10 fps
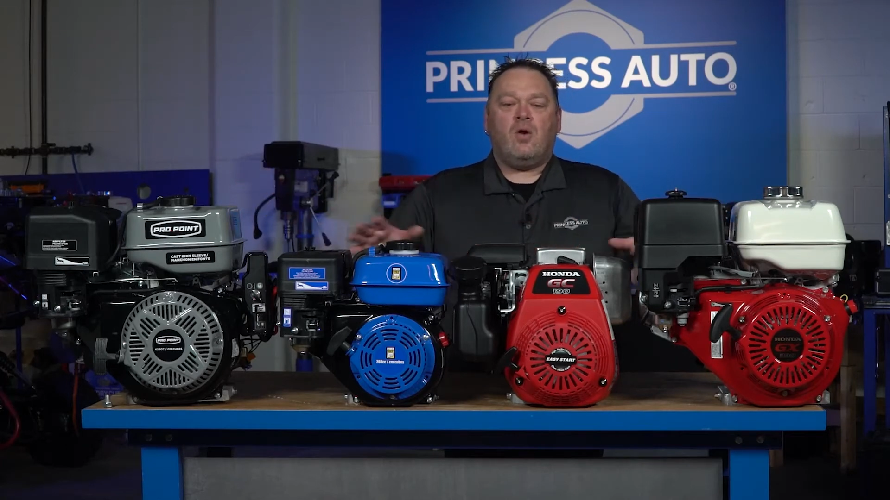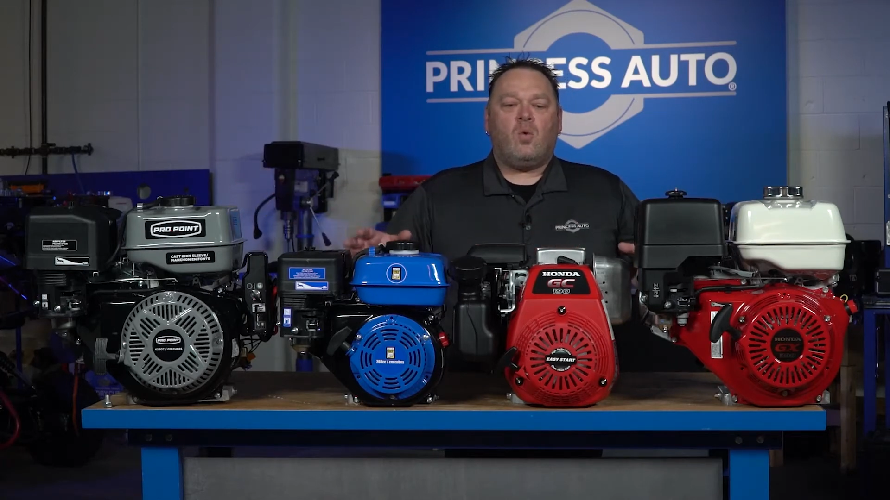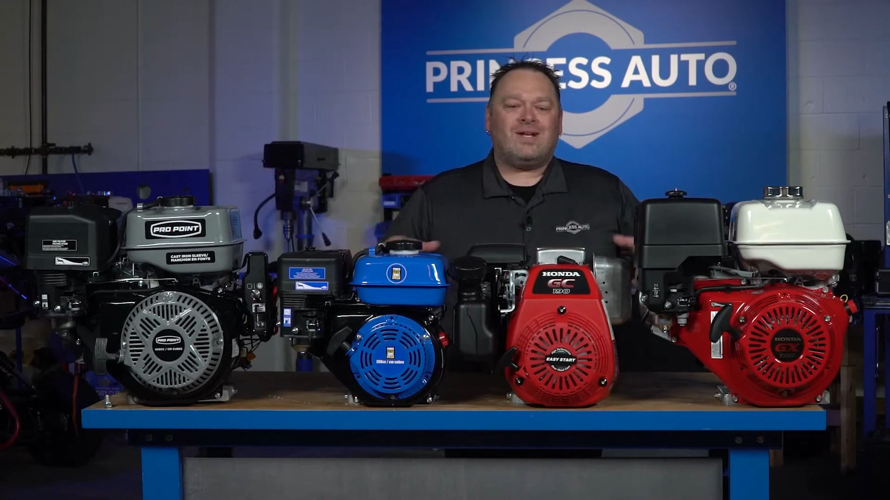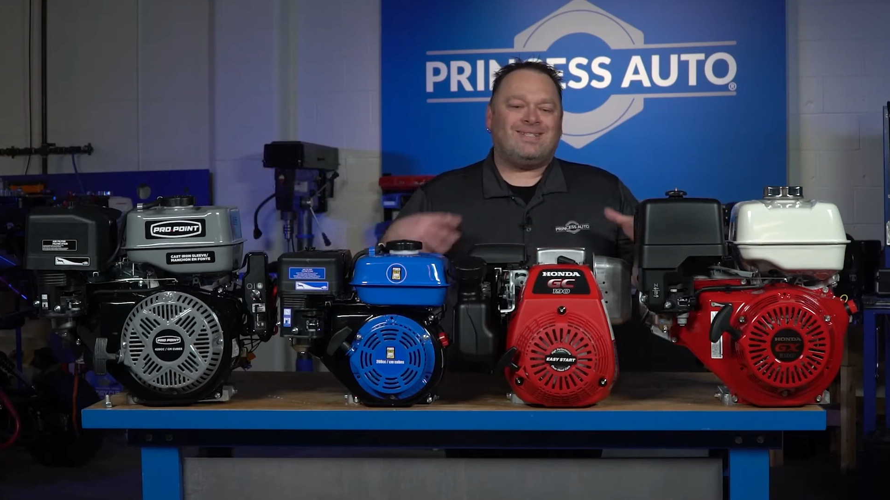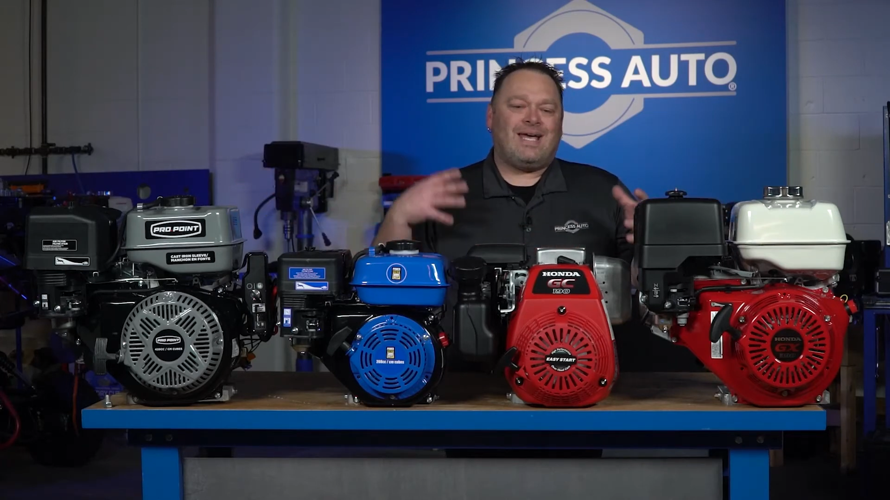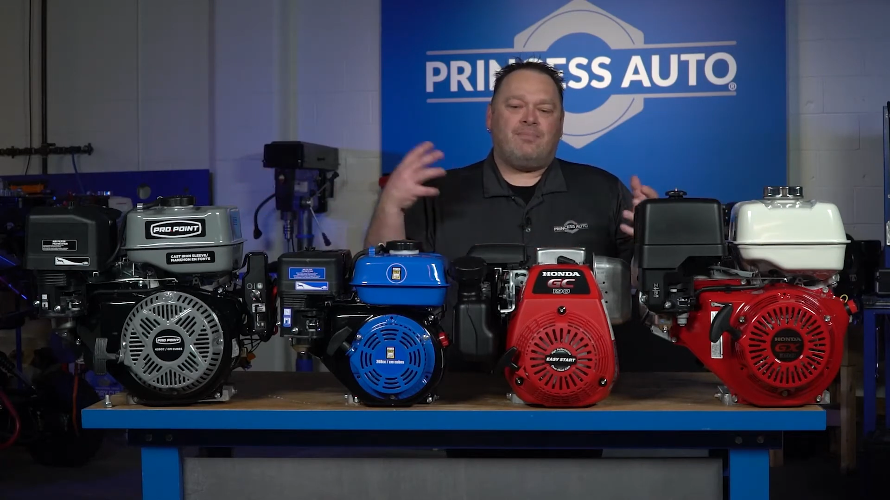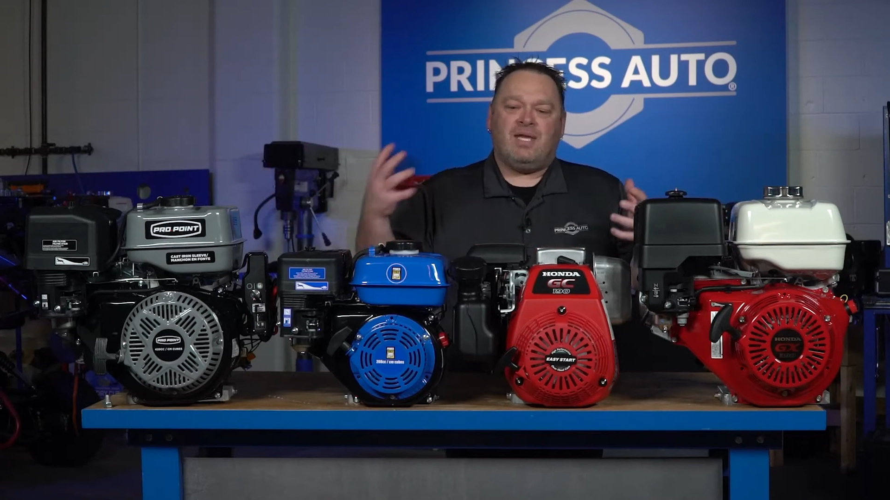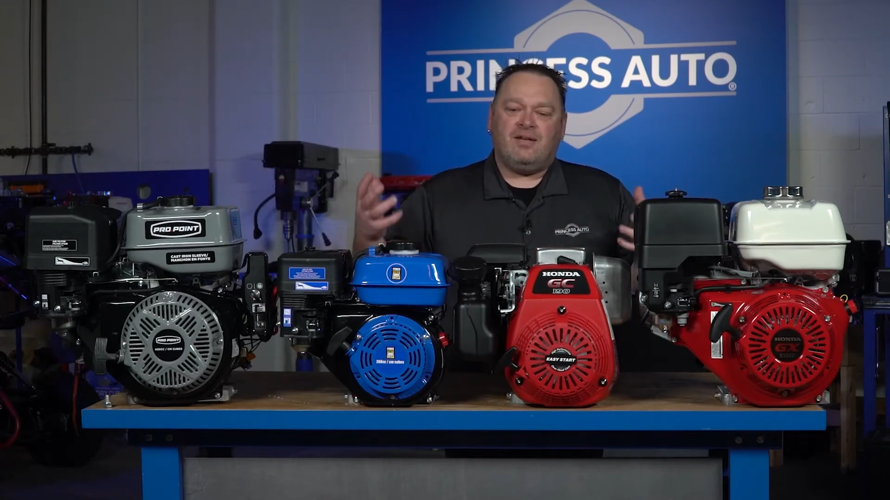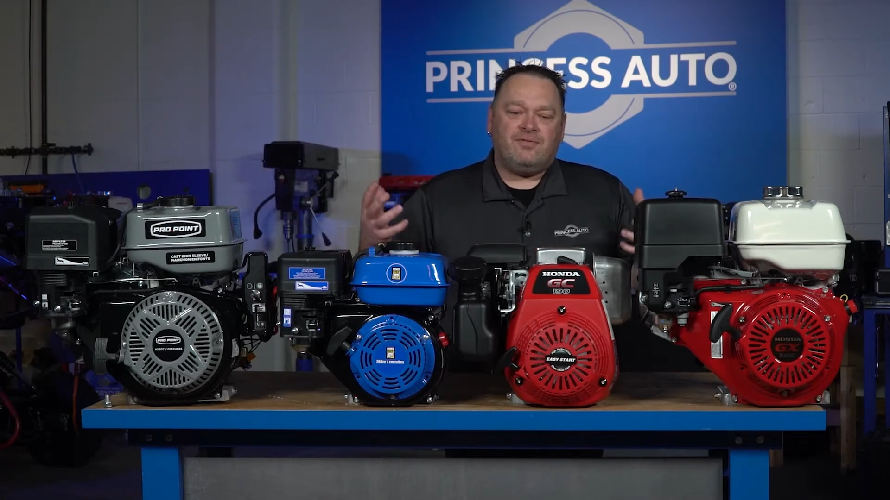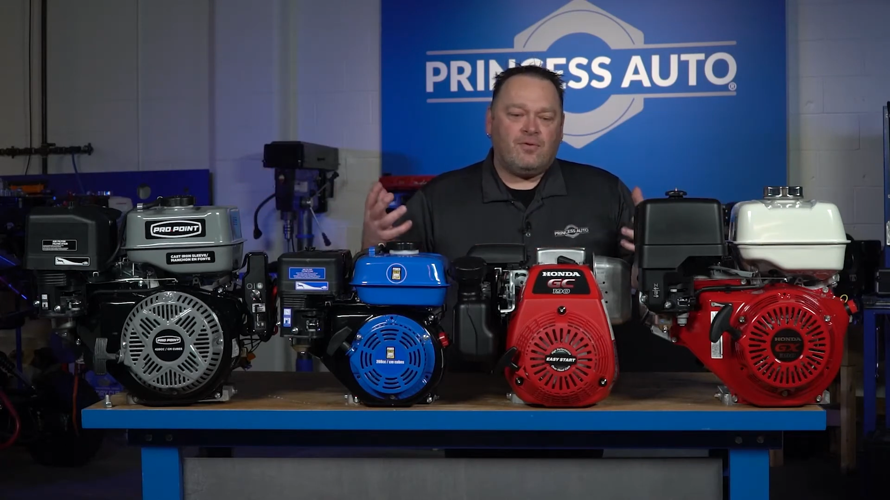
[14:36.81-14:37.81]
what does that
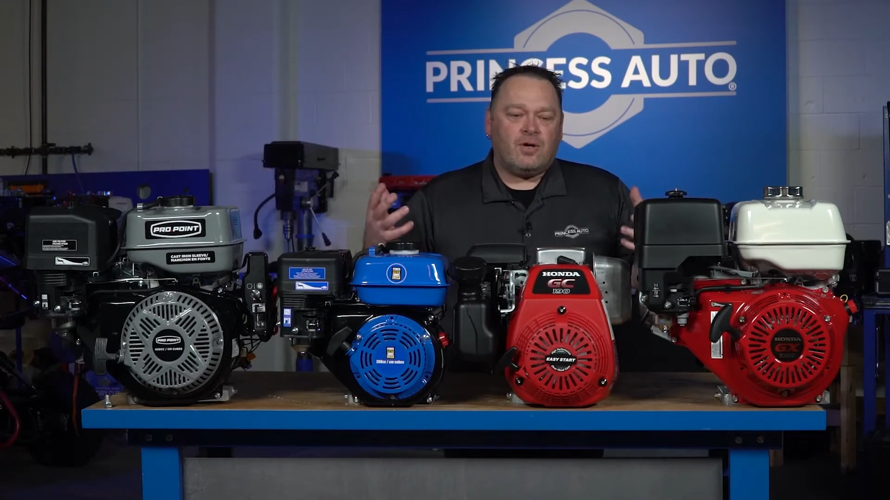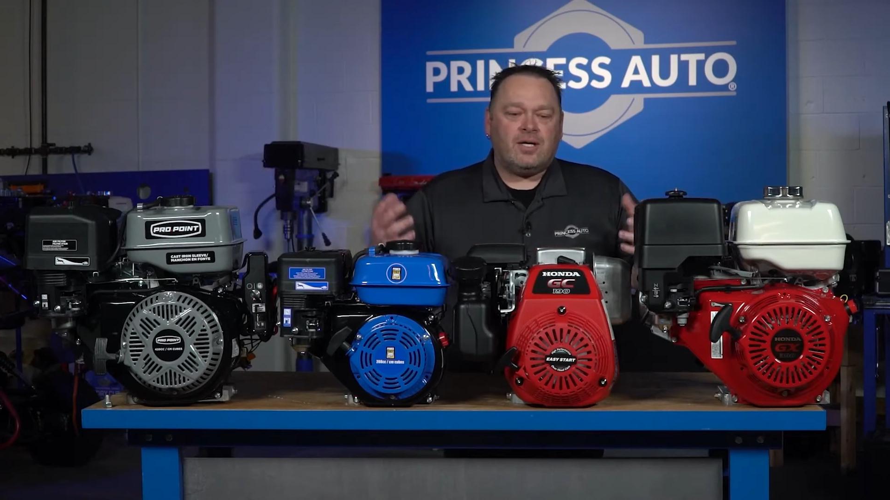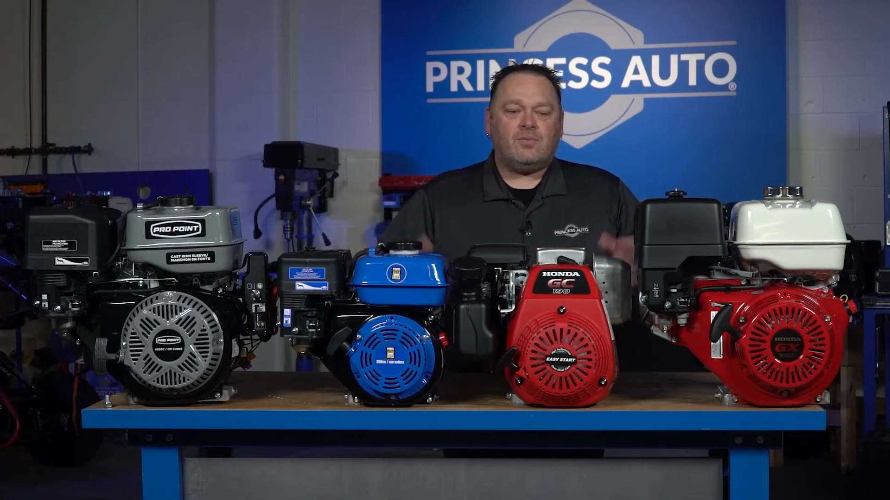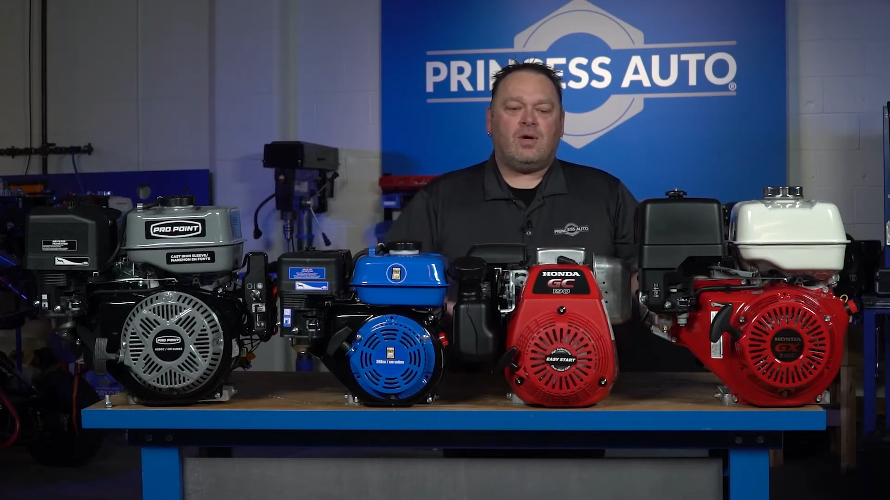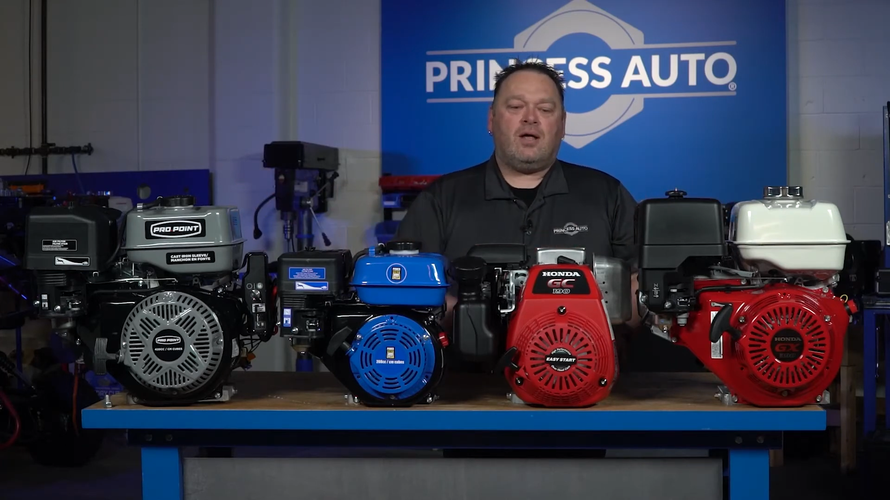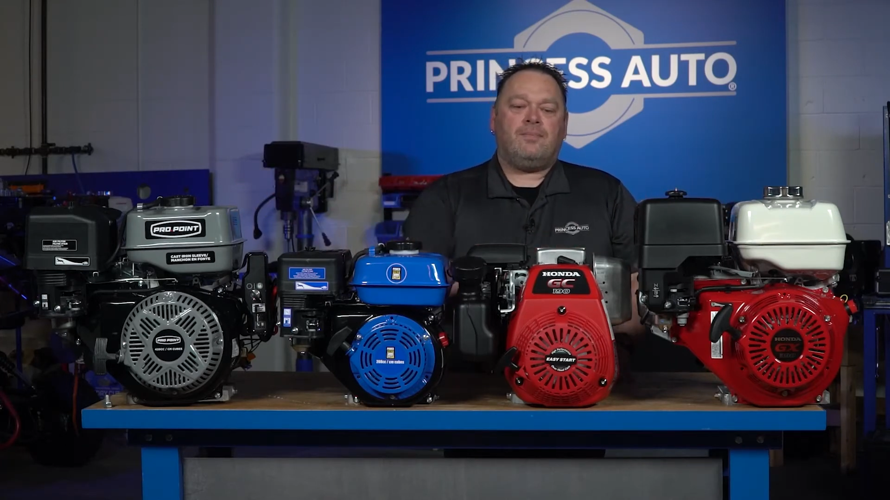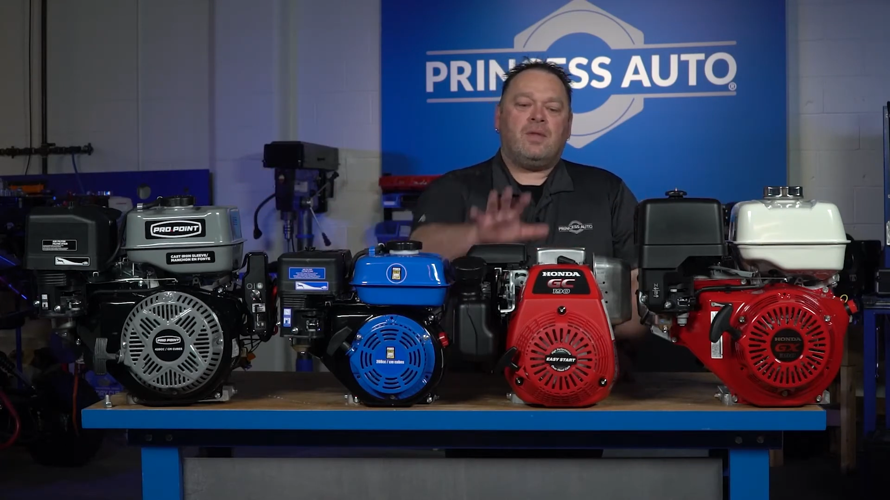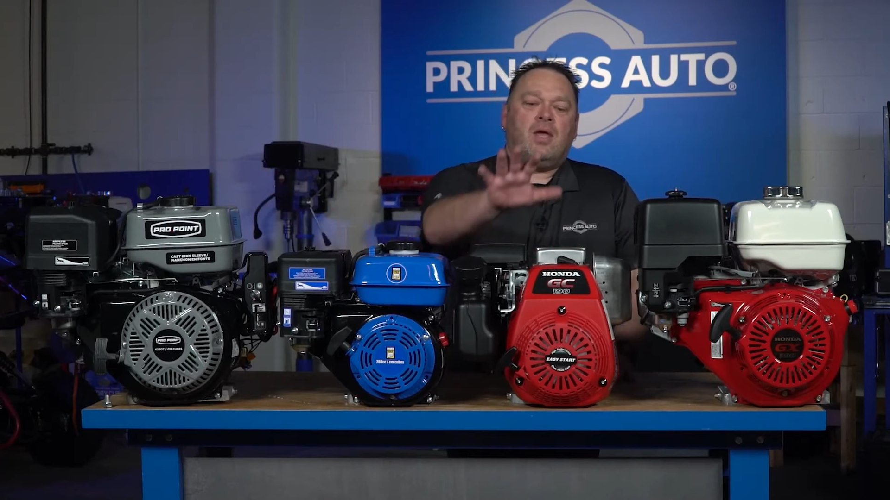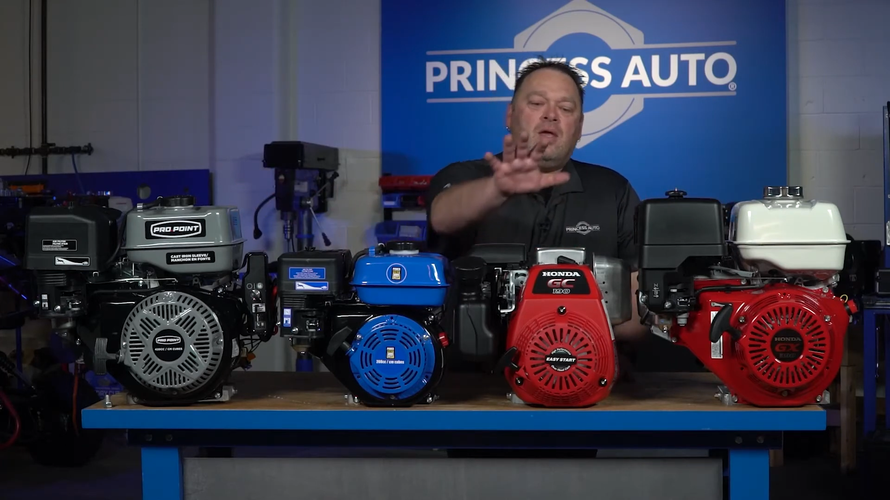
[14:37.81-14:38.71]
mean for it? Well,